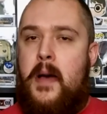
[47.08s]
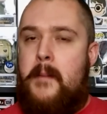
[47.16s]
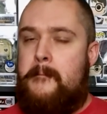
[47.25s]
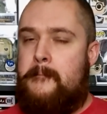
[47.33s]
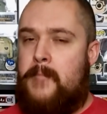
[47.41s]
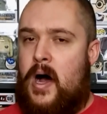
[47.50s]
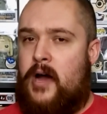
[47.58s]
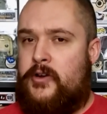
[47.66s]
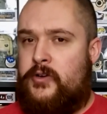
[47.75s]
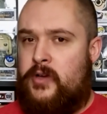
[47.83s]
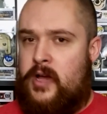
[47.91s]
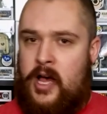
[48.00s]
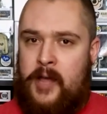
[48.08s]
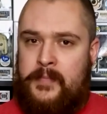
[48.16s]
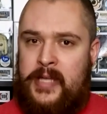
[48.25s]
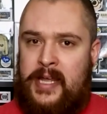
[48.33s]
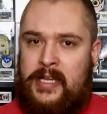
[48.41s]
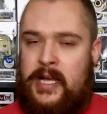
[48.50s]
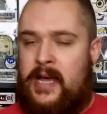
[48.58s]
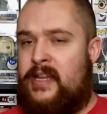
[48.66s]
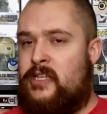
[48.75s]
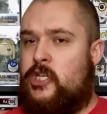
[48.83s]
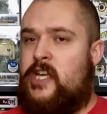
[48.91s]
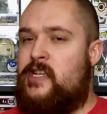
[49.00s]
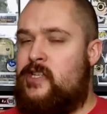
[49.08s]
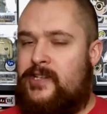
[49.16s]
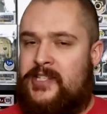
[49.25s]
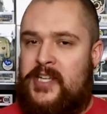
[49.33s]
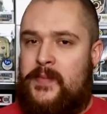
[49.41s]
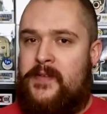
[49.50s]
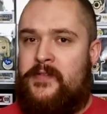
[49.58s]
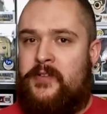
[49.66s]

modern update, kind of changes some of their